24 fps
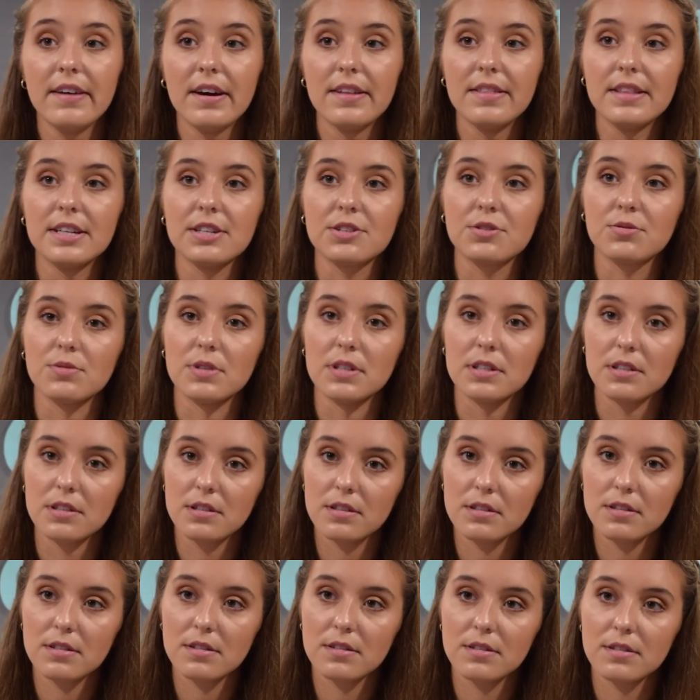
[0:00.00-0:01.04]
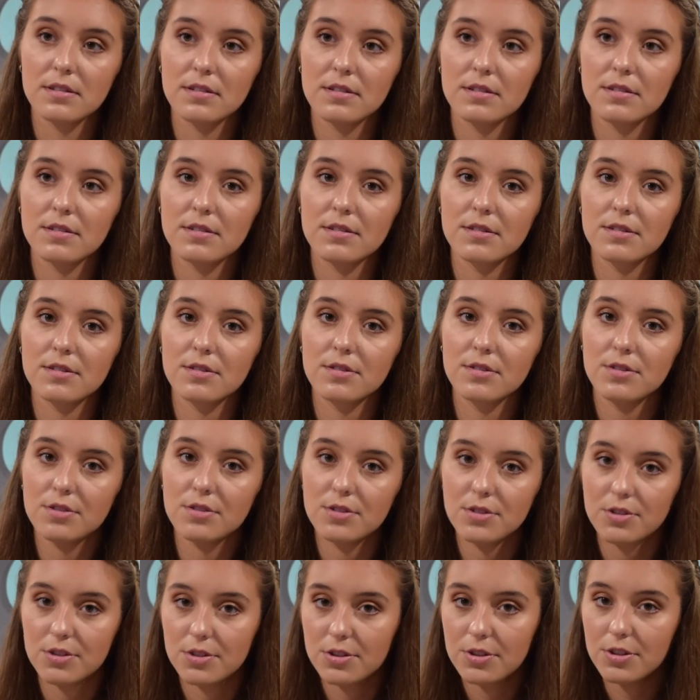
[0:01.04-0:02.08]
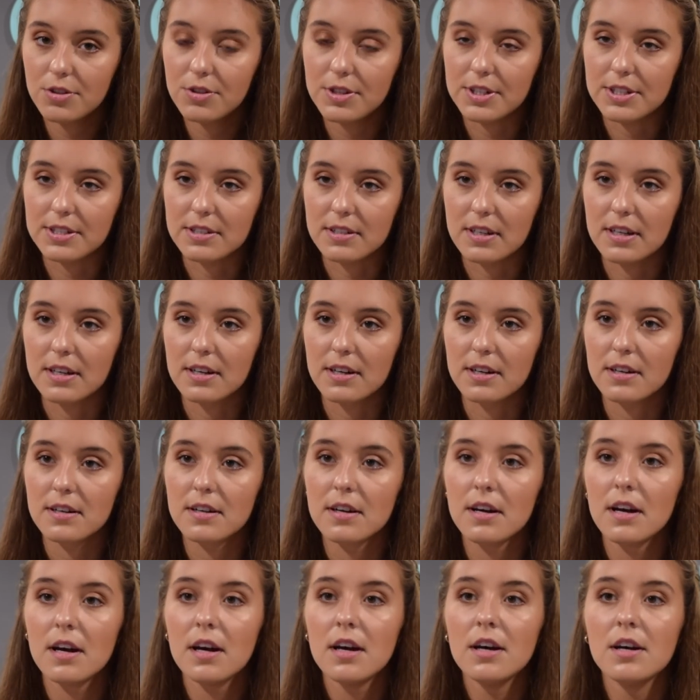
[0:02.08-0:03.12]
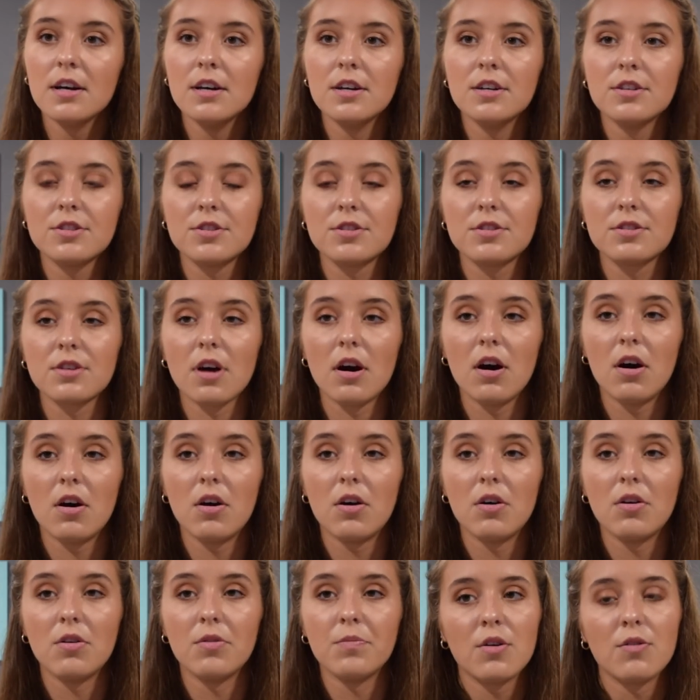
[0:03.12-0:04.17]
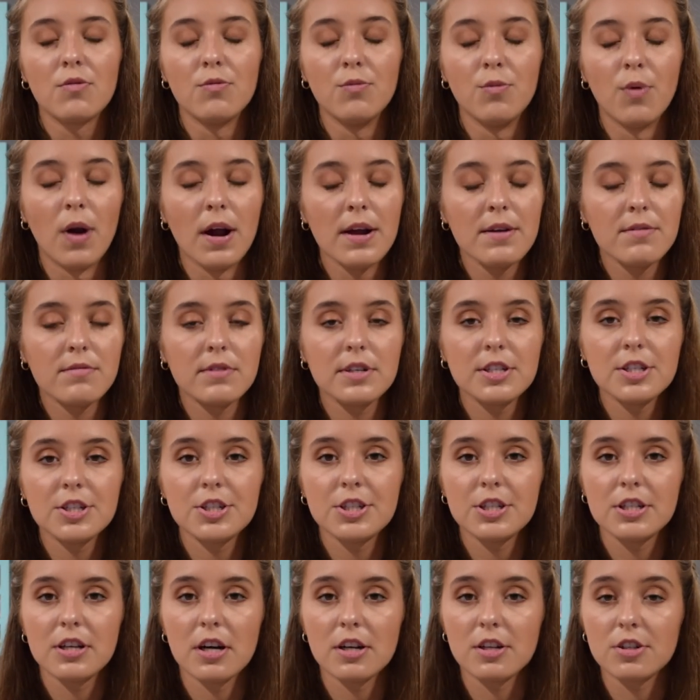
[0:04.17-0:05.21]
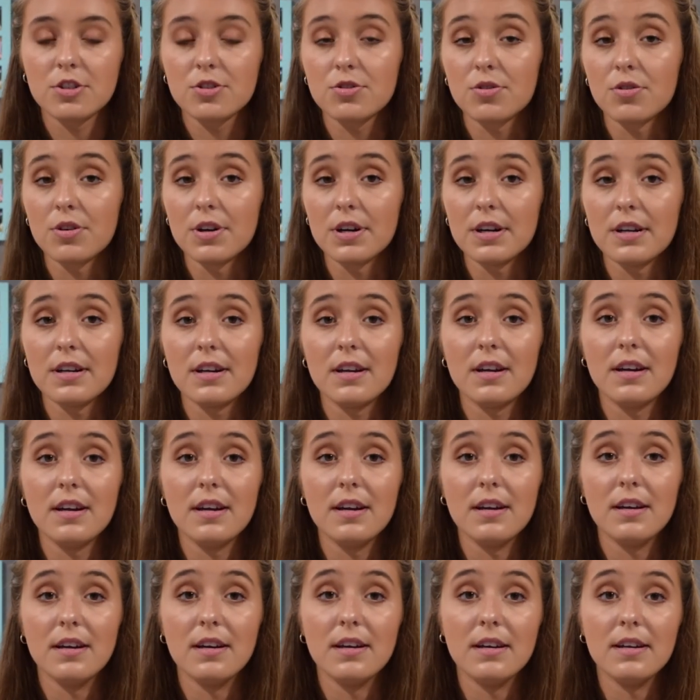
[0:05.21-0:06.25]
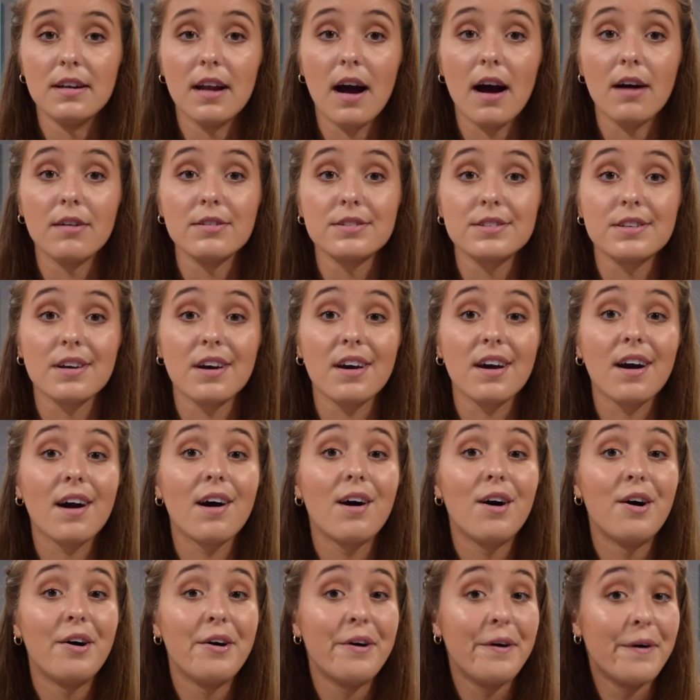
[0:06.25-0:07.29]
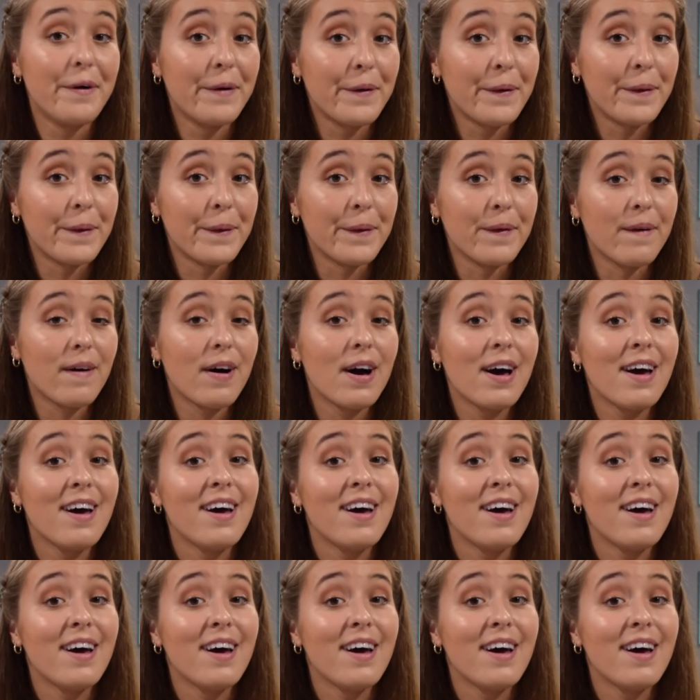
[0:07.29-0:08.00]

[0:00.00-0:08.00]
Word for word: then this was two years later. So right when she cut it short, and I was like, oh,